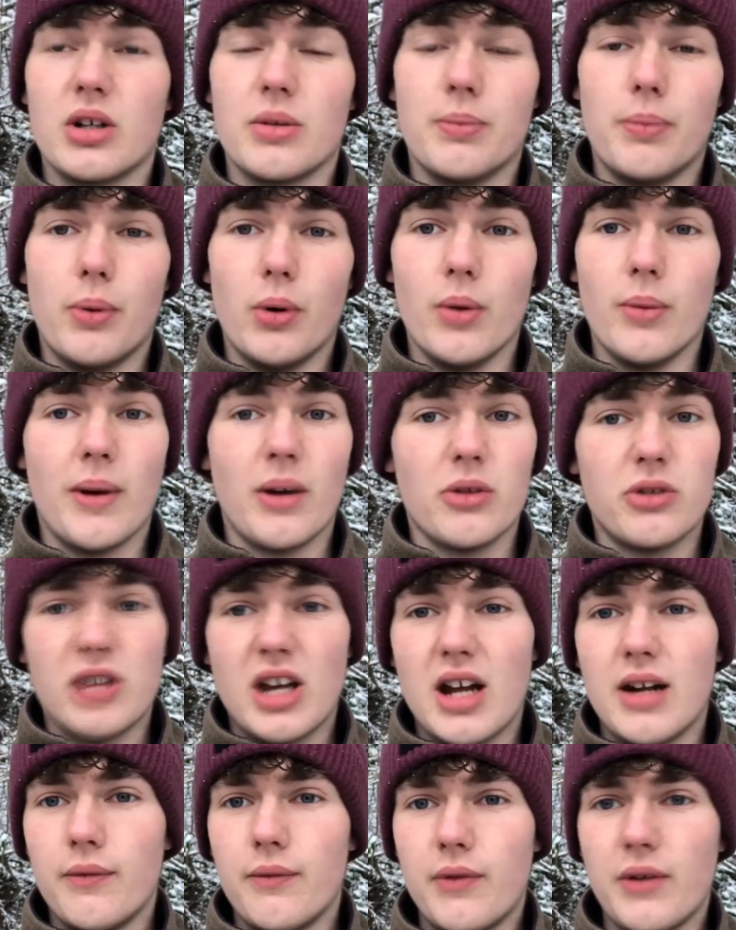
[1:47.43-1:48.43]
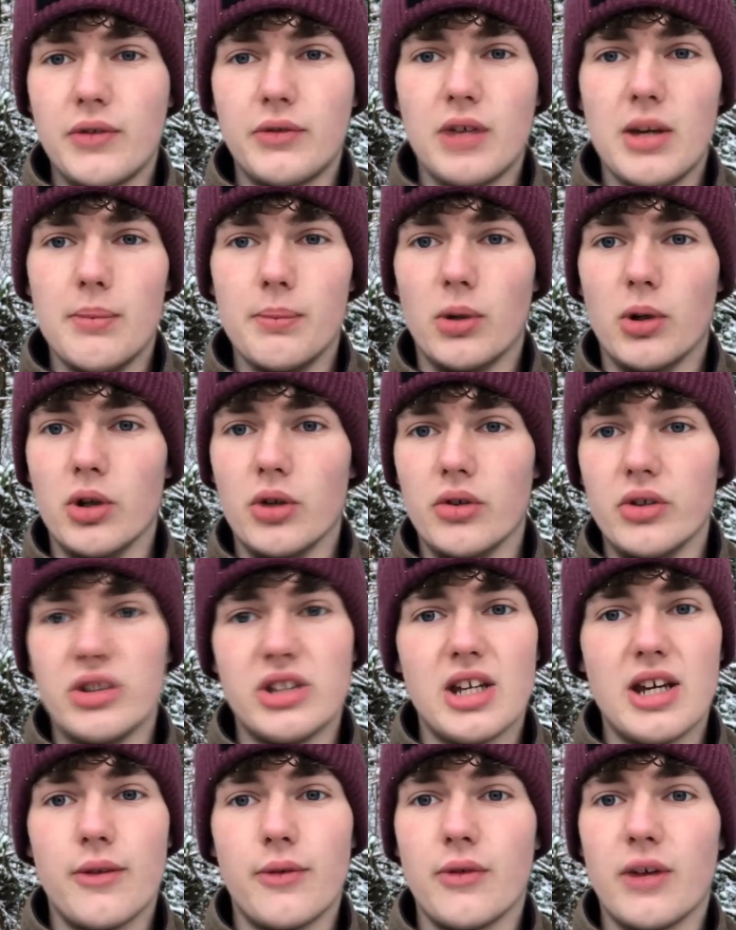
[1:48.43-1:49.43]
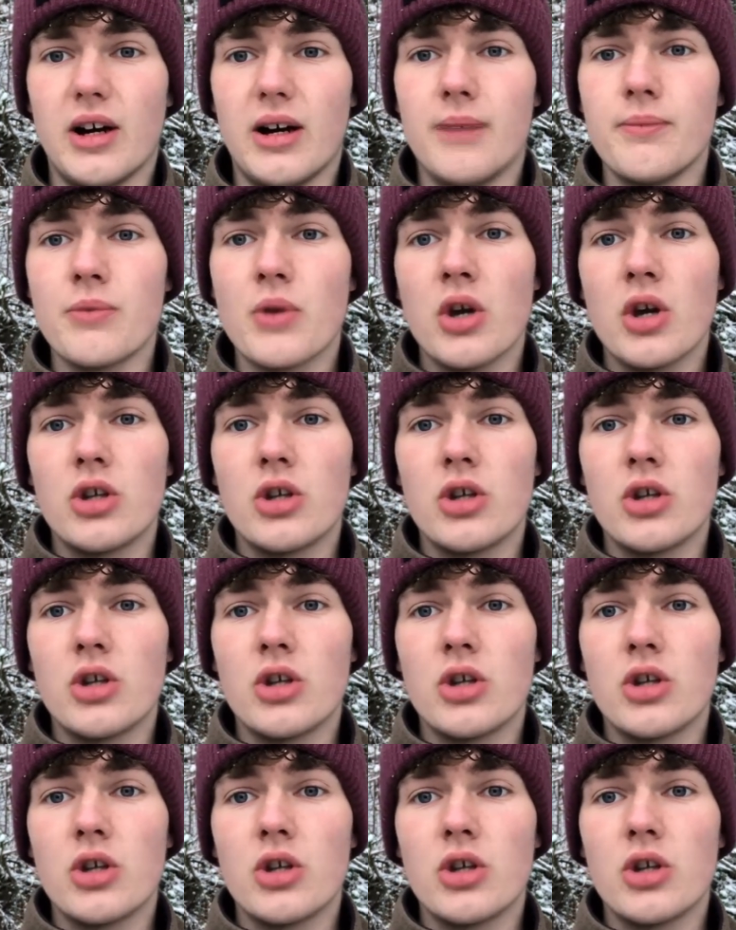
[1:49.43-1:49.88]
can put about 10-15 boilies, if that,